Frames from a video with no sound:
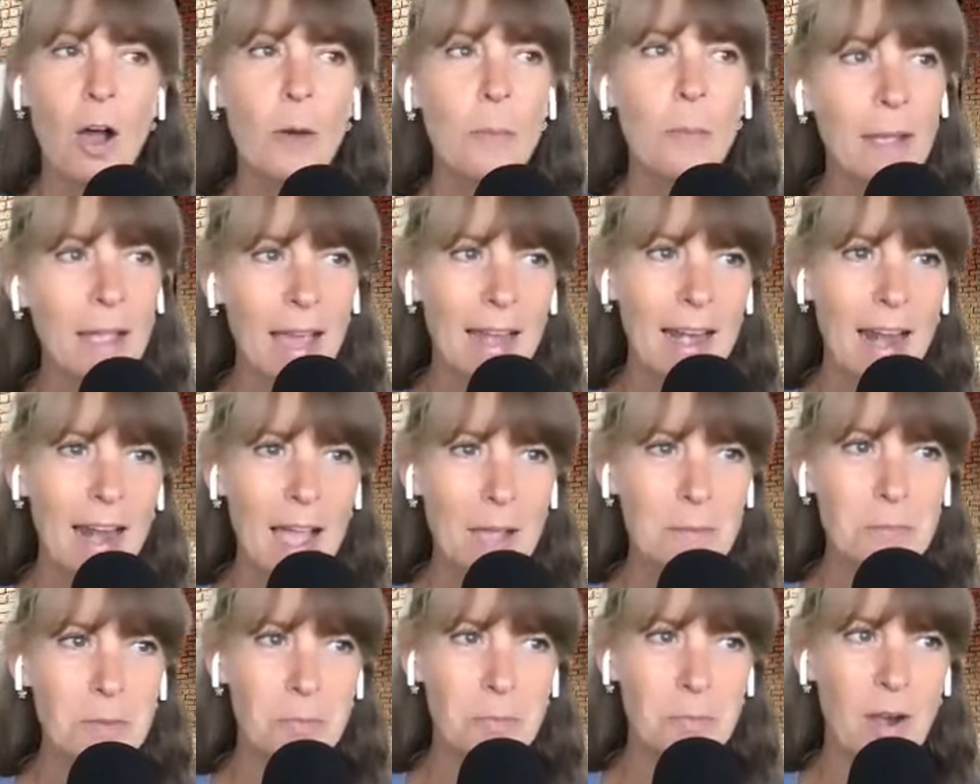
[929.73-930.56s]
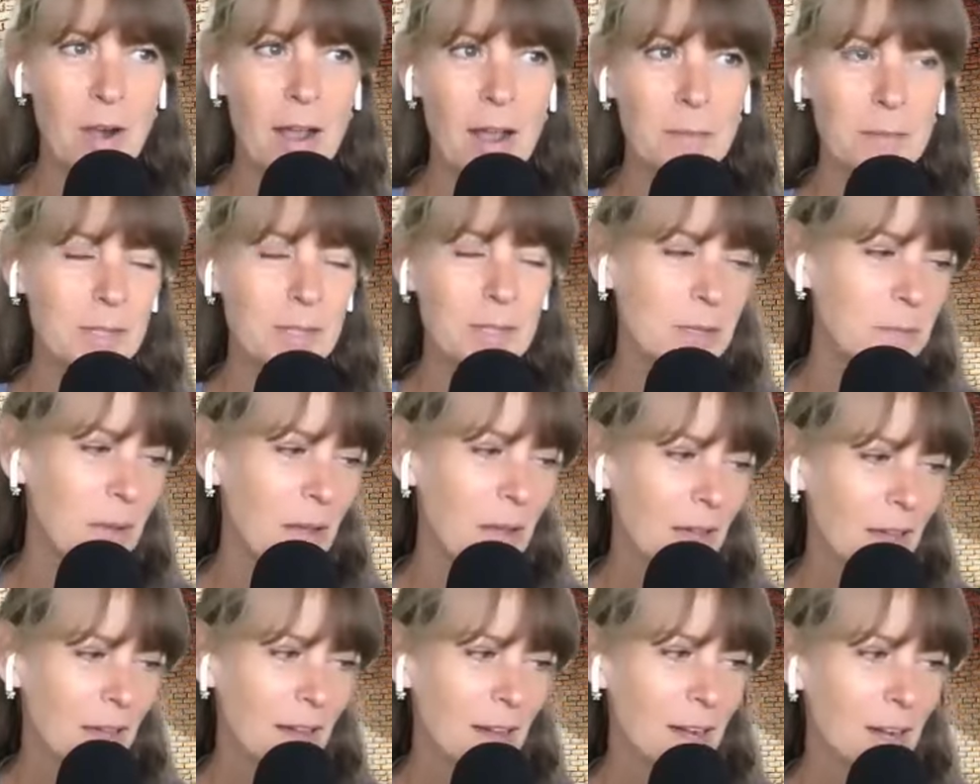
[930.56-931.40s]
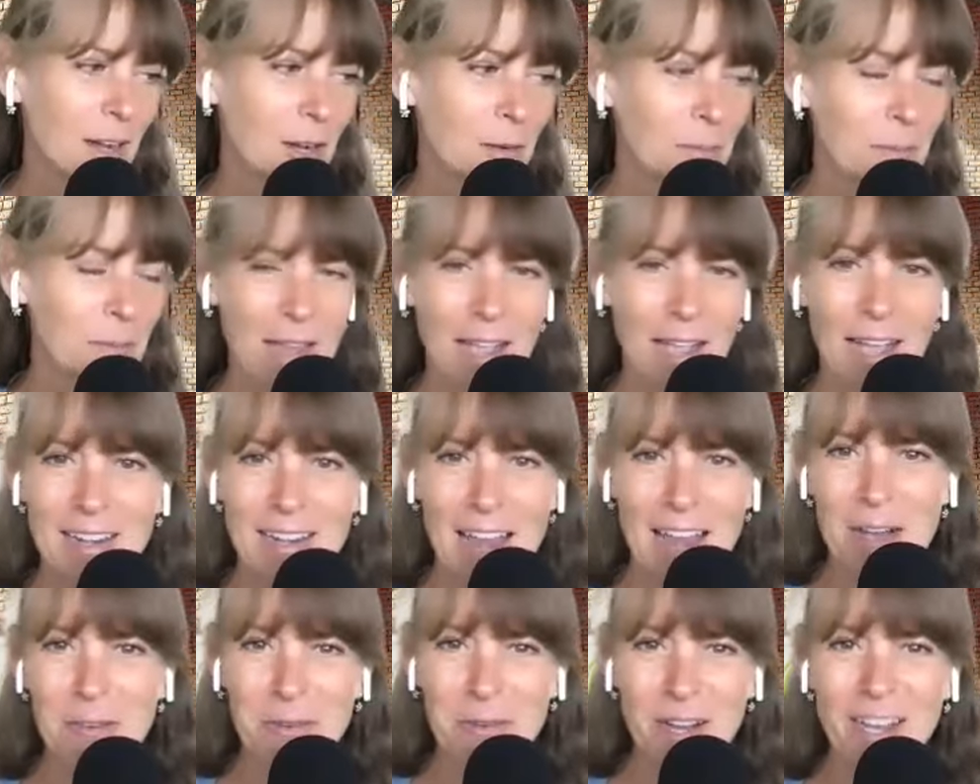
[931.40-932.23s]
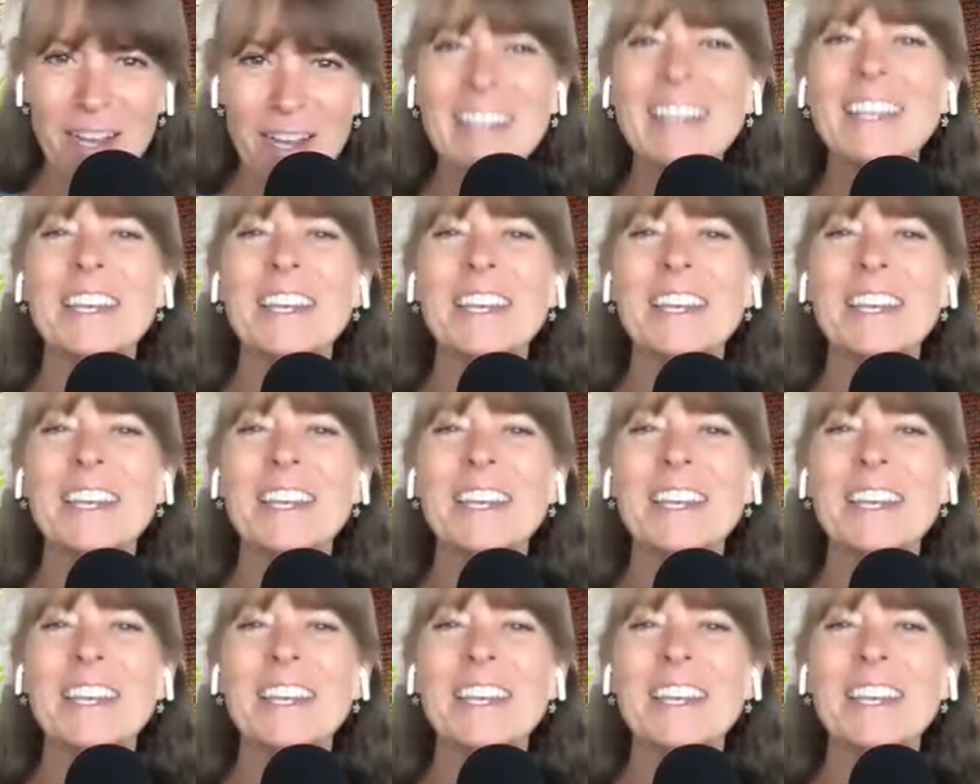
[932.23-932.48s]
Oh my God, I'm the problem. Oh my God, now what?